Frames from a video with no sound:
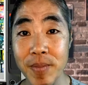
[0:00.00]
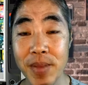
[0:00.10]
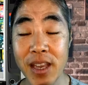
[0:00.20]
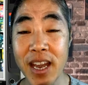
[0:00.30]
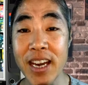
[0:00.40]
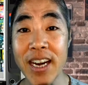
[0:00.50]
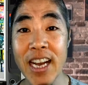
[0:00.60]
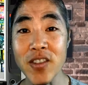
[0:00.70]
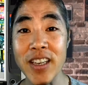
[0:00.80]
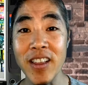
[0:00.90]
and it
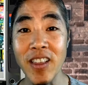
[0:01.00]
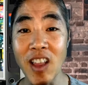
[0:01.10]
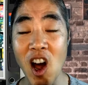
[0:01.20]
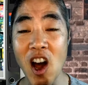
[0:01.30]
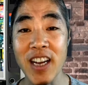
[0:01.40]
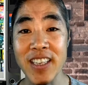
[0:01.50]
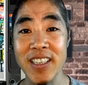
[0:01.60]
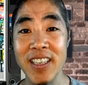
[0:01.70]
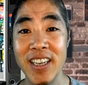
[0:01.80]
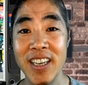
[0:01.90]
actually locks
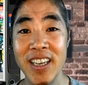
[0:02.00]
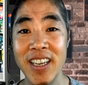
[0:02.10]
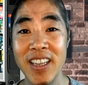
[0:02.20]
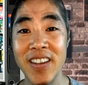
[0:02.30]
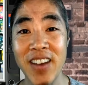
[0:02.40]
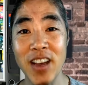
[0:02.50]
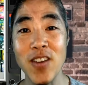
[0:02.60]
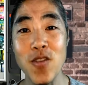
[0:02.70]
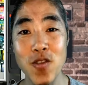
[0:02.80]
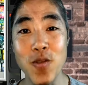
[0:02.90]
the
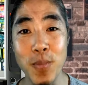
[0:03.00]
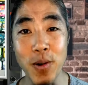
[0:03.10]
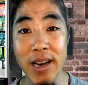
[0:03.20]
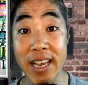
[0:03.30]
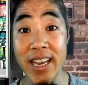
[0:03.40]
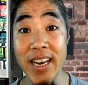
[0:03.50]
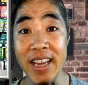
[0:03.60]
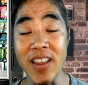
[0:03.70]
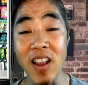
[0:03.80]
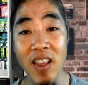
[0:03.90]
value you put in.
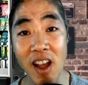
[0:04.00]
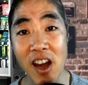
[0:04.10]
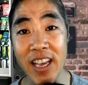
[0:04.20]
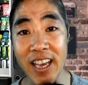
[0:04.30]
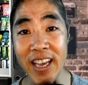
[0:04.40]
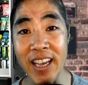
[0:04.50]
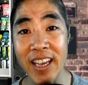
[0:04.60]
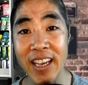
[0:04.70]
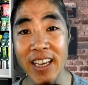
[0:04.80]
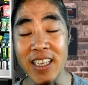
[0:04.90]
And the locking
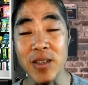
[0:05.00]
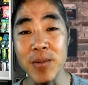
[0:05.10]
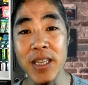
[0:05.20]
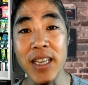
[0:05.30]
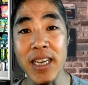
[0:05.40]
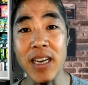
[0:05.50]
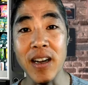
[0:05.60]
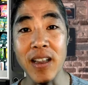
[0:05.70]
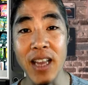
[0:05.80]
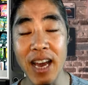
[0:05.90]
is really
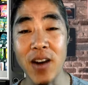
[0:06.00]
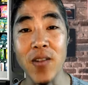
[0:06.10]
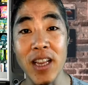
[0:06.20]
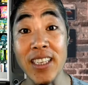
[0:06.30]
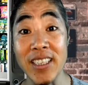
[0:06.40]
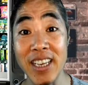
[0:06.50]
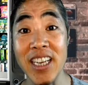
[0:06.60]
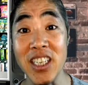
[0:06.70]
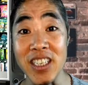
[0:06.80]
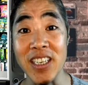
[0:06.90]

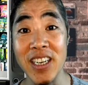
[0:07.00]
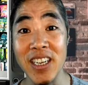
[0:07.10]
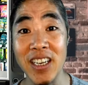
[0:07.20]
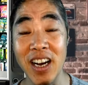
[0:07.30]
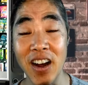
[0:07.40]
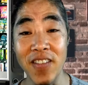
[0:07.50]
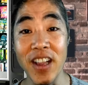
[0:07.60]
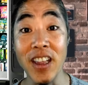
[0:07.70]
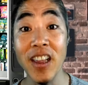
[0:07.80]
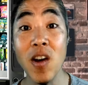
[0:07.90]
collateralization of a
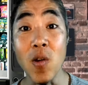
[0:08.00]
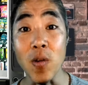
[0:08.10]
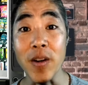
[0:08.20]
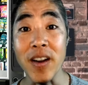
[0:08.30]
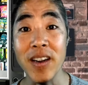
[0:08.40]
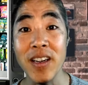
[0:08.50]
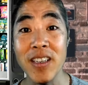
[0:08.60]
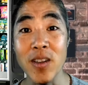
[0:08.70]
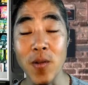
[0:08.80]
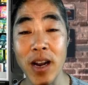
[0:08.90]
loan.
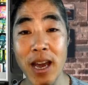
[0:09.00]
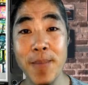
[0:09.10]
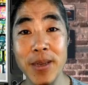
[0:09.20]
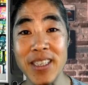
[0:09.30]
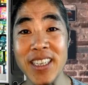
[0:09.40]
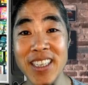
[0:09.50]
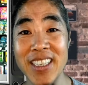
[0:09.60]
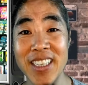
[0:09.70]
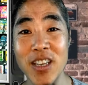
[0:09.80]
So what happens is that you